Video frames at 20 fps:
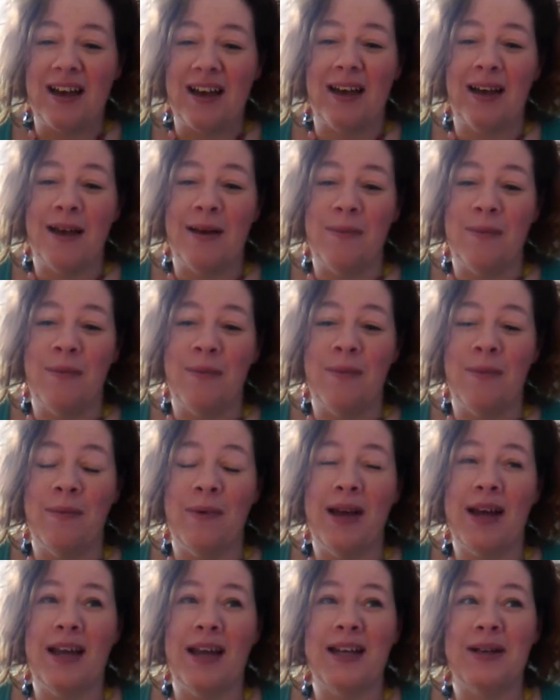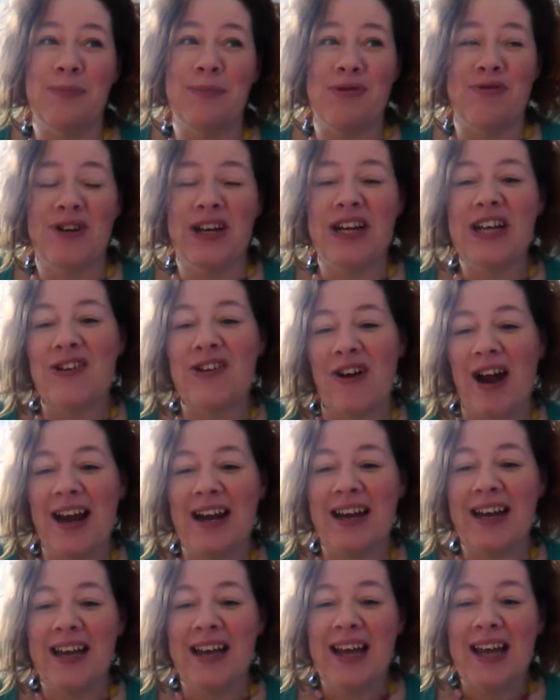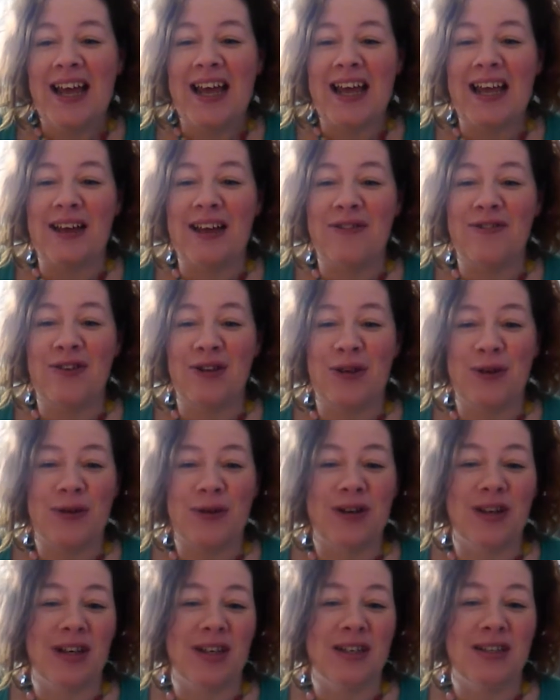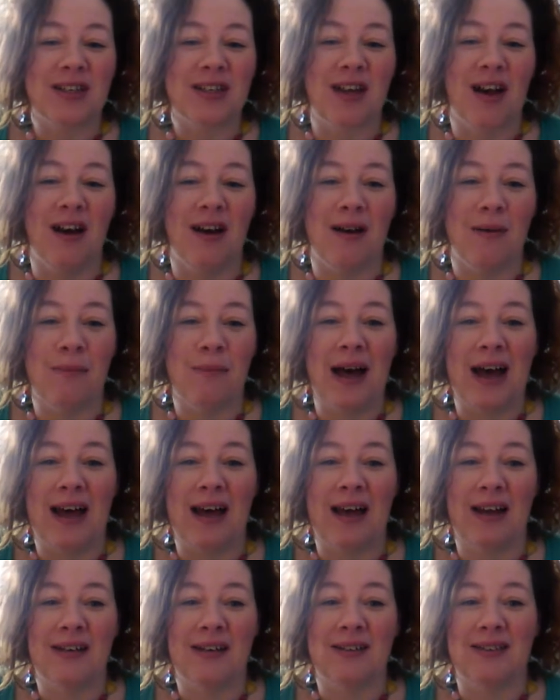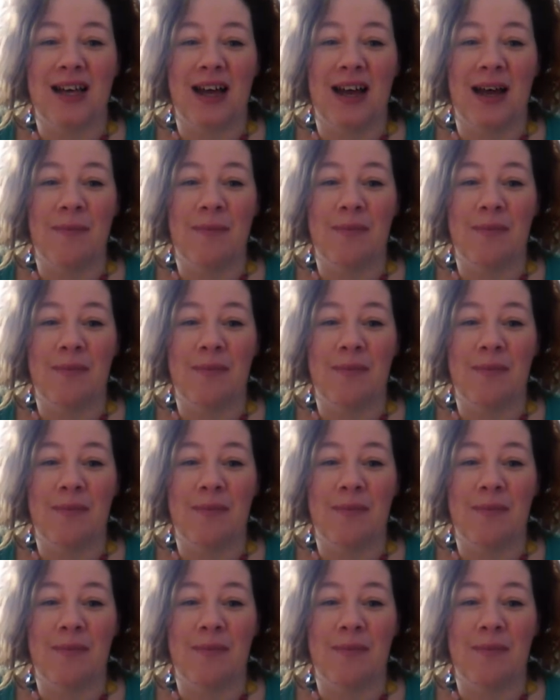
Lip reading: It'd be really great if you could come and